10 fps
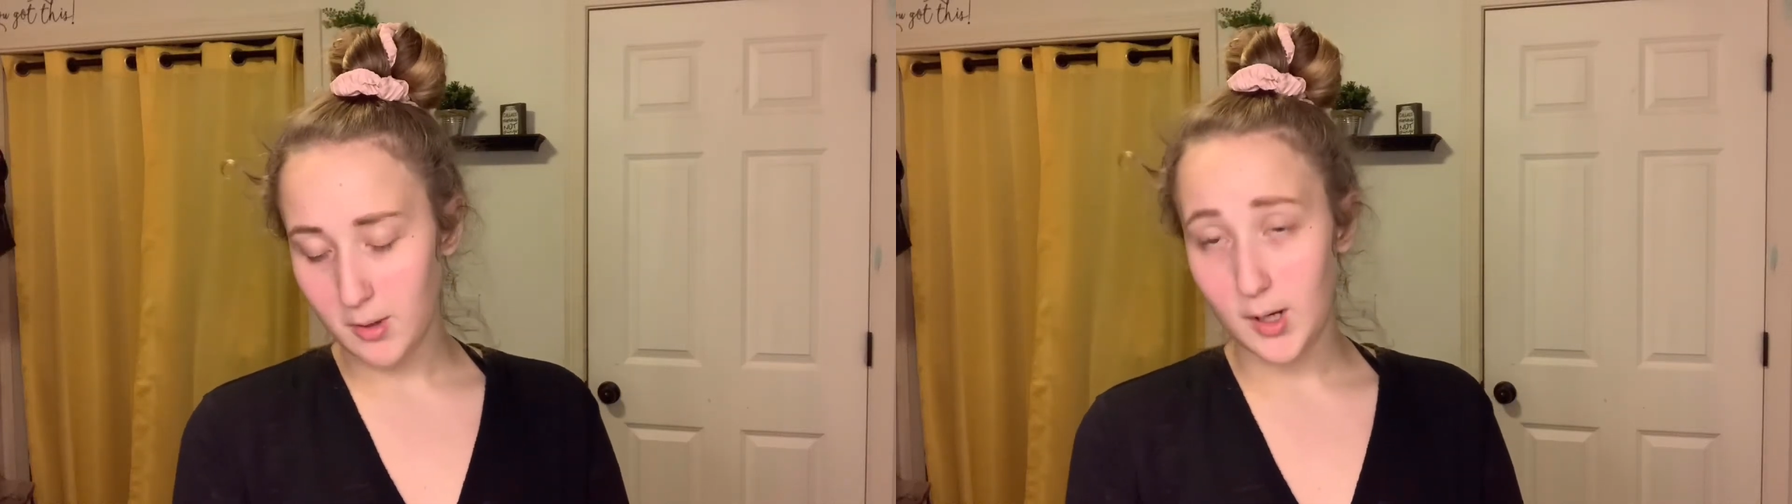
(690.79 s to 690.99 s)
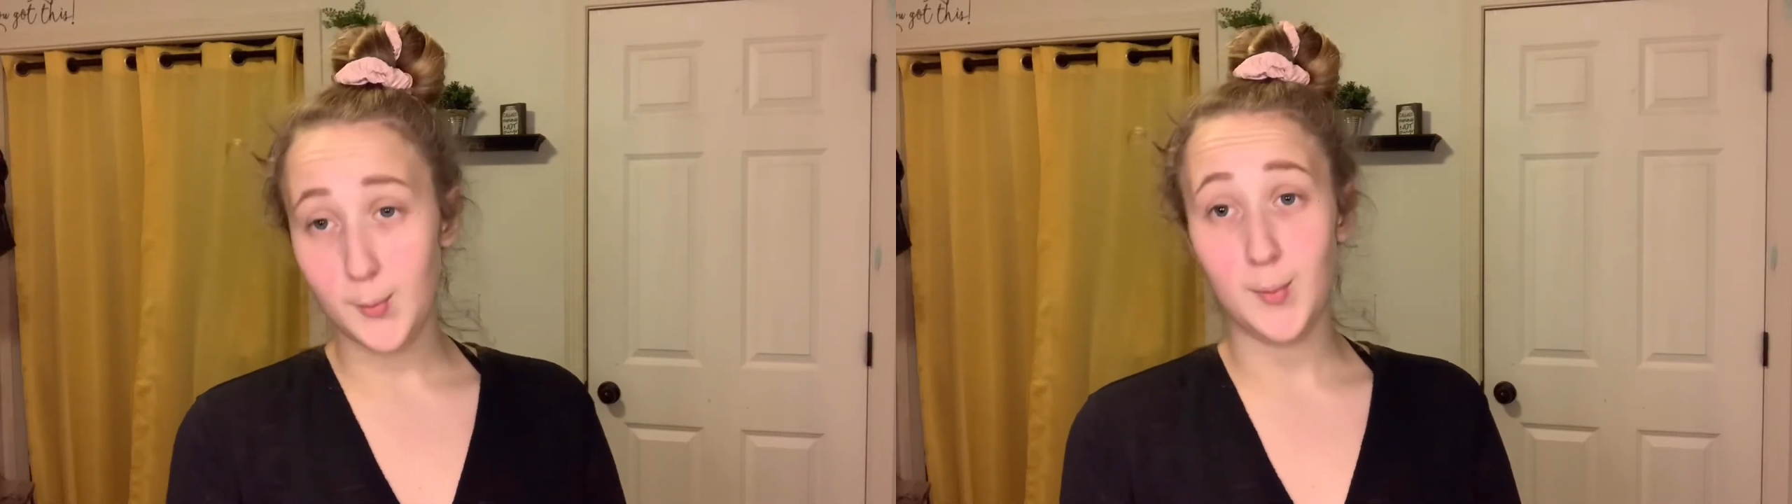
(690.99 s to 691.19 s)

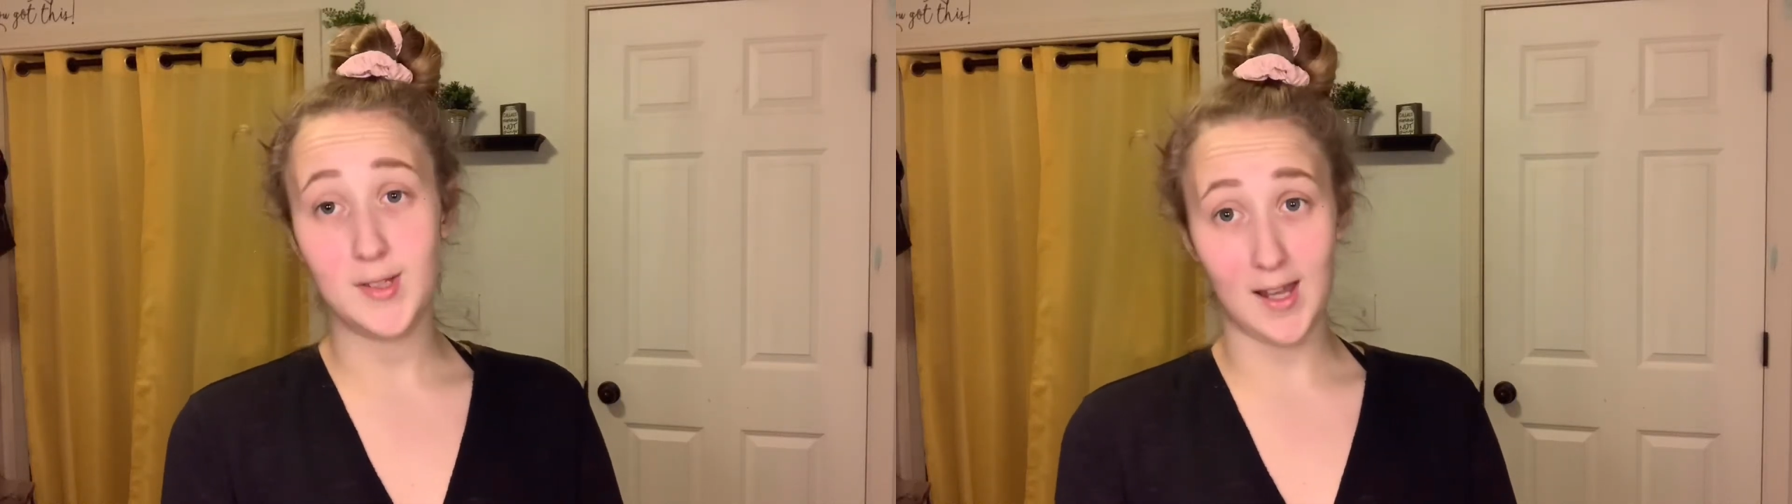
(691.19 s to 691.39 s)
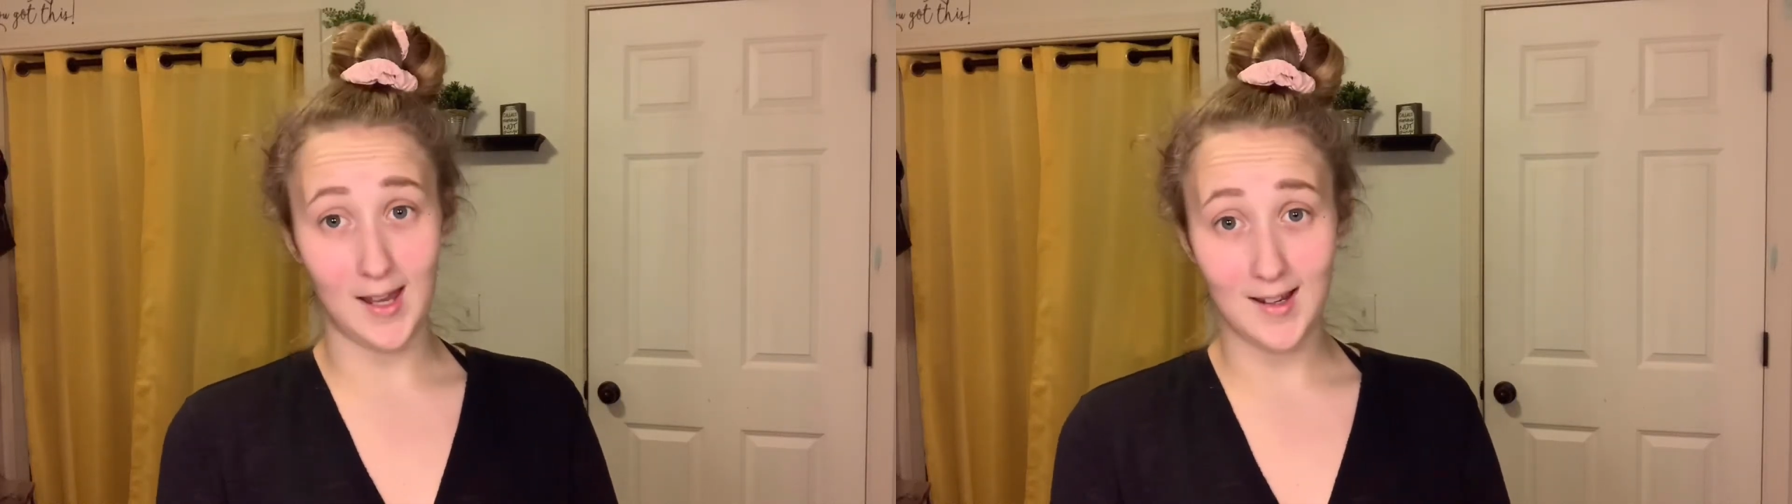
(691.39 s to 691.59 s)
one
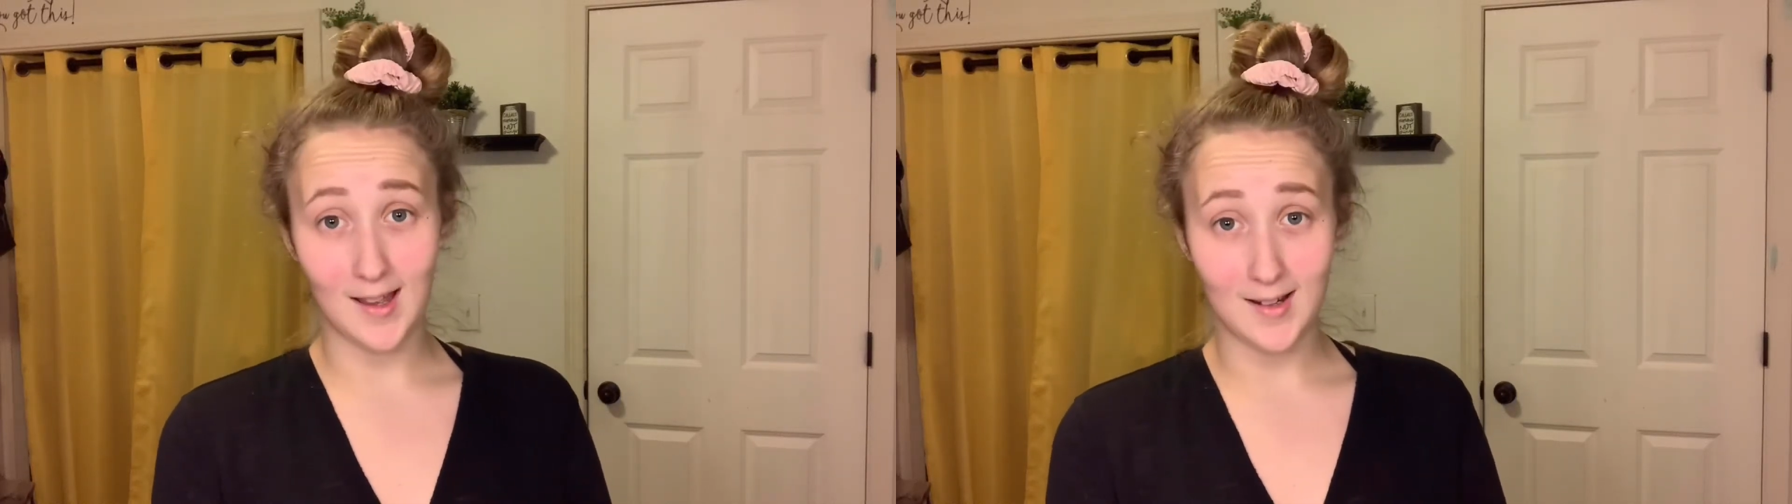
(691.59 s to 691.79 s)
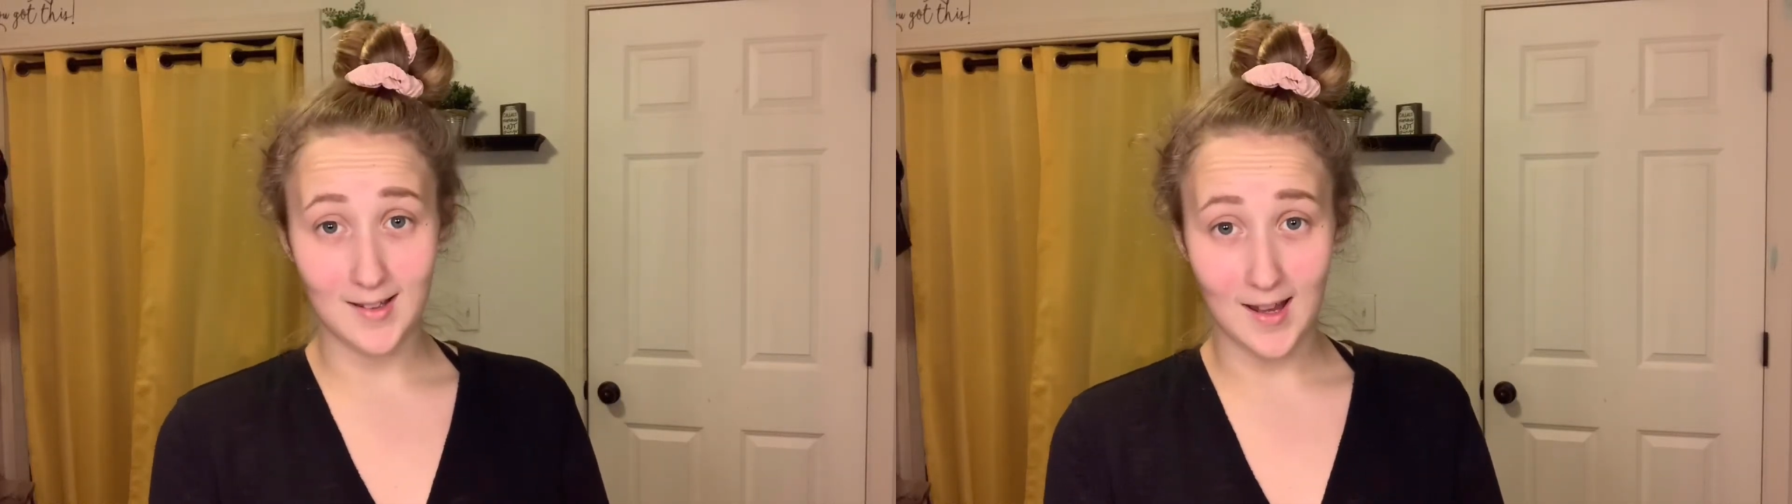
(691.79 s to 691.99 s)
was 8
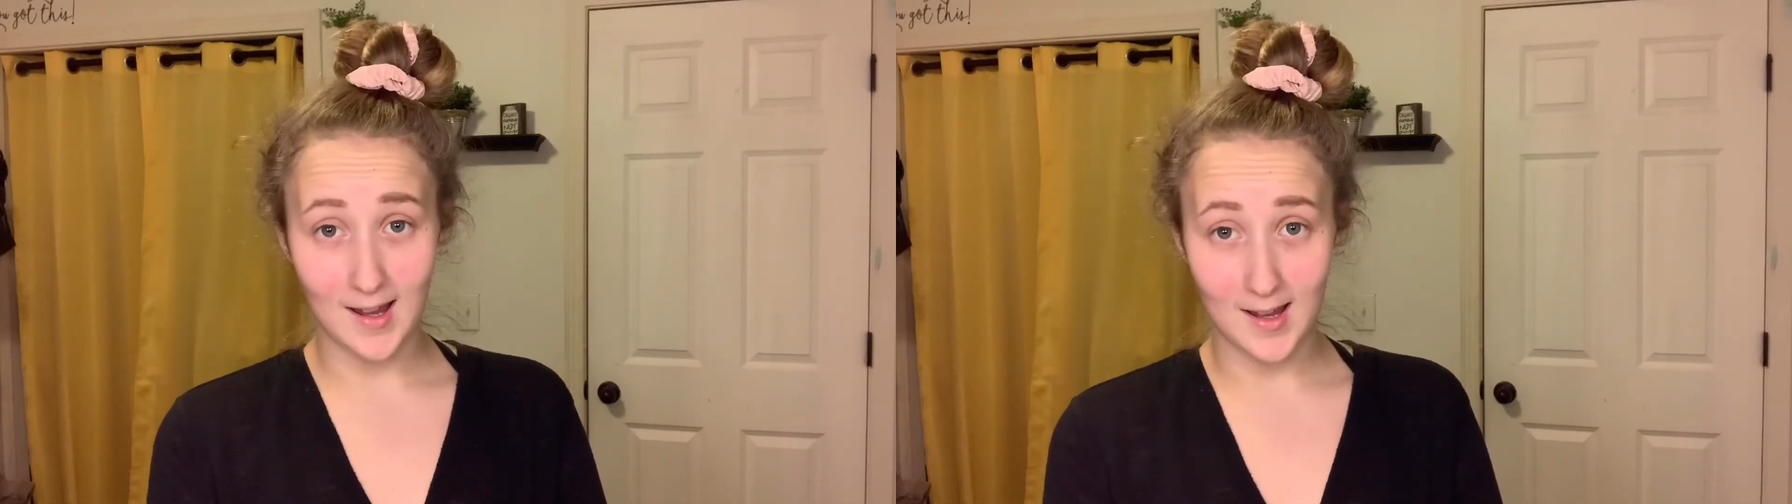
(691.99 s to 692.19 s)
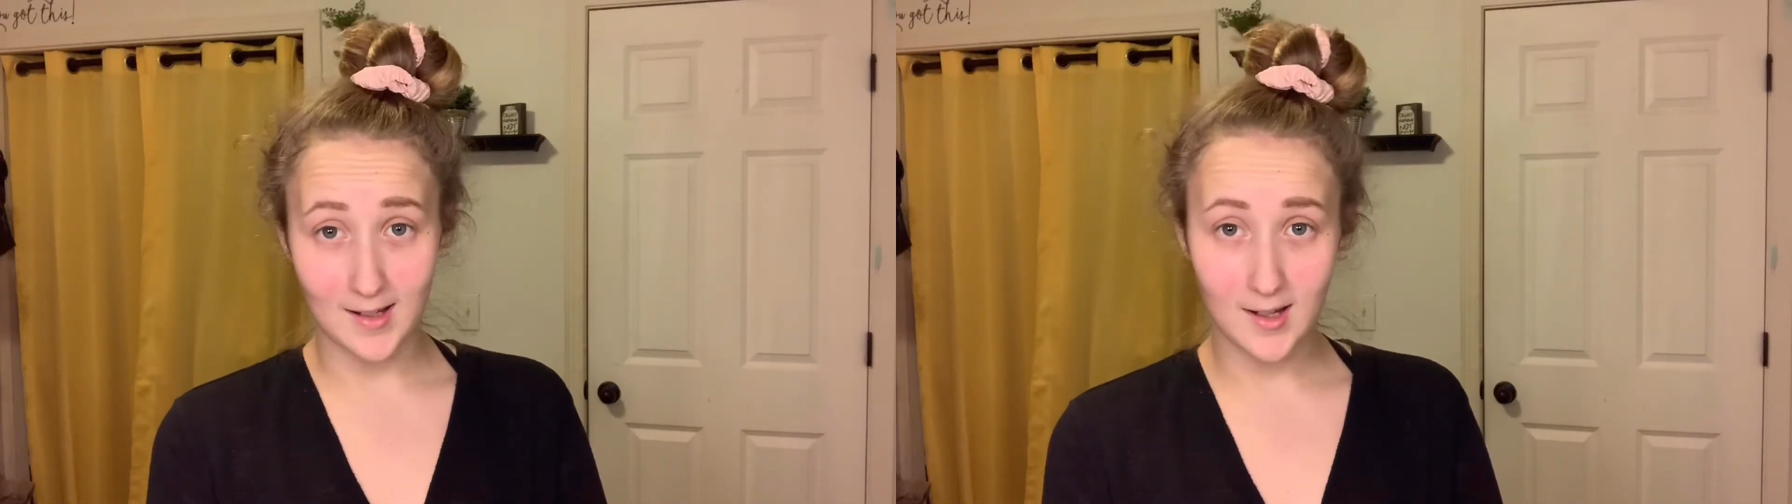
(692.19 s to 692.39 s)
out of
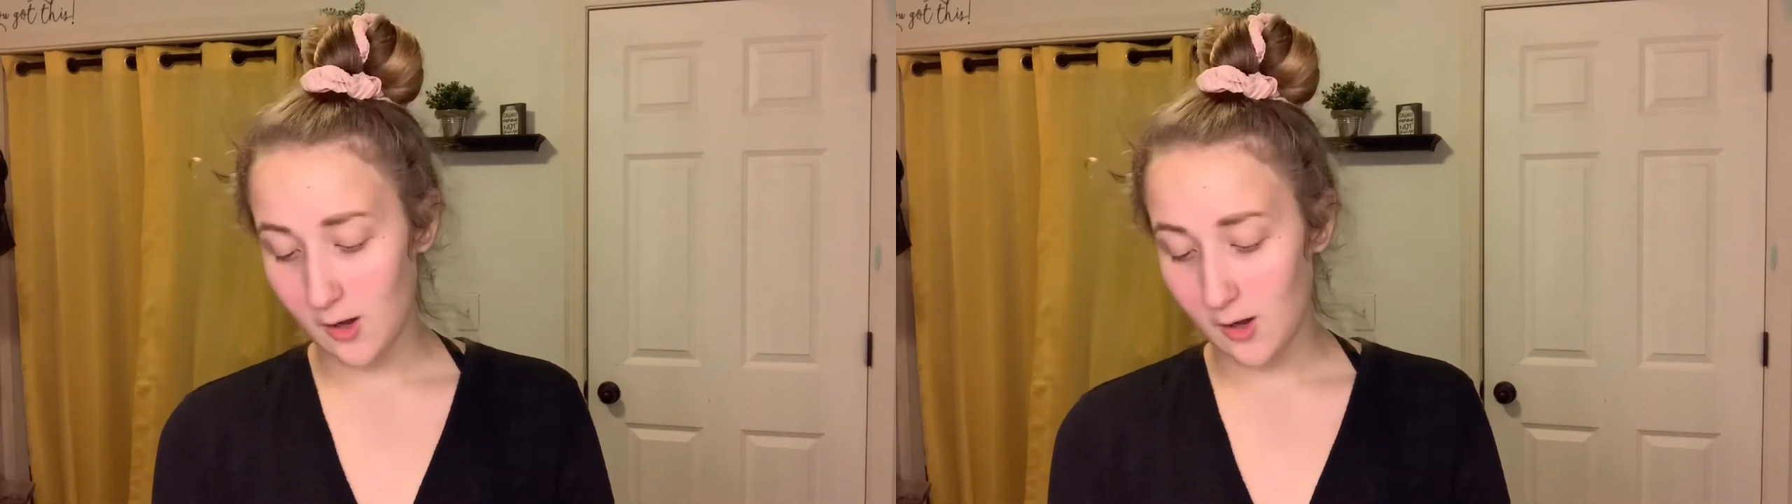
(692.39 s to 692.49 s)
10.